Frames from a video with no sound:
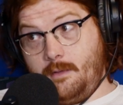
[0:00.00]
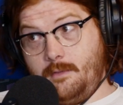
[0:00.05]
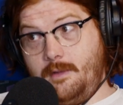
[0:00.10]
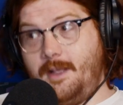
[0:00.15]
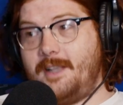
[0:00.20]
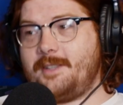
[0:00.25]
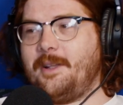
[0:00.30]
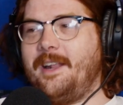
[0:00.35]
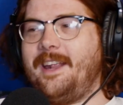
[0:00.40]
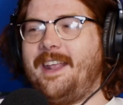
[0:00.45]

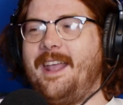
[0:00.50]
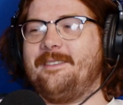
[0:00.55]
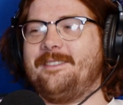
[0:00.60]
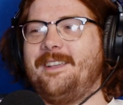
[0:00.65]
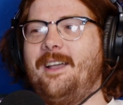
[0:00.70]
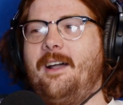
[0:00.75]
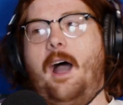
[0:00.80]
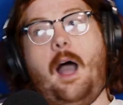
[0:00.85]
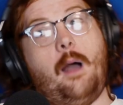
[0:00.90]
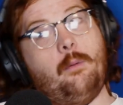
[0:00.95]
That's what he guys say.
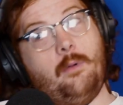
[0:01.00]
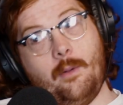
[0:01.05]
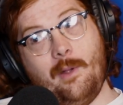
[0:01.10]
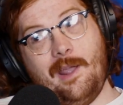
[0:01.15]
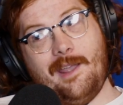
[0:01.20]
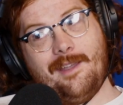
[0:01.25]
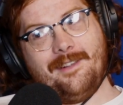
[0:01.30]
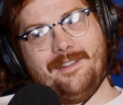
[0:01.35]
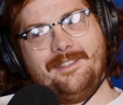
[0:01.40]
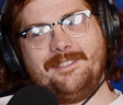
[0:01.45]
Háblame.
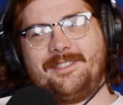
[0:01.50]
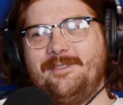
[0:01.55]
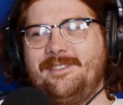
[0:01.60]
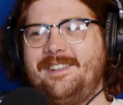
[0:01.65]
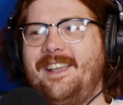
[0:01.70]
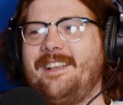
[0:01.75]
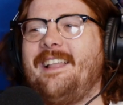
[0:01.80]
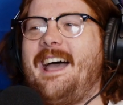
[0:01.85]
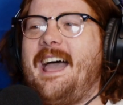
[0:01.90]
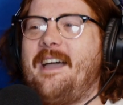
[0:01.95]
And she was
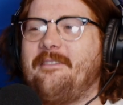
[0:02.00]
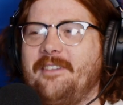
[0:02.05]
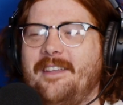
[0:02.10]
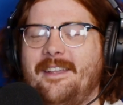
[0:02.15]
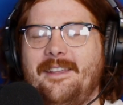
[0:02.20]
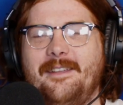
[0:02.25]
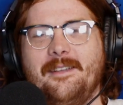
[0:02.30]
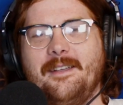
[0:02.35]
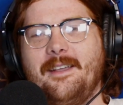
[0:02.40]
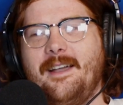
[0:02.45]
like laughing.
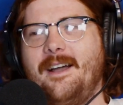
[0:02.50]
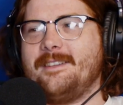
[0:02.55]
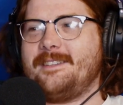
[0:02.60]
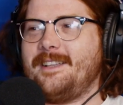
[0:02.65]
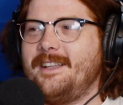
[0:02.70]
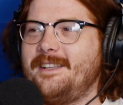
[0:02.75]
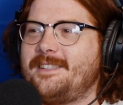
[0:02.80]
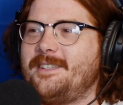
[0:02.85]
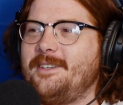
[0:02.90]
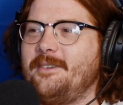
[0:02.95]
I was like,
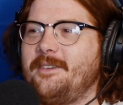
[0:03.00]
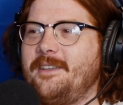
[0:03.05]
that's so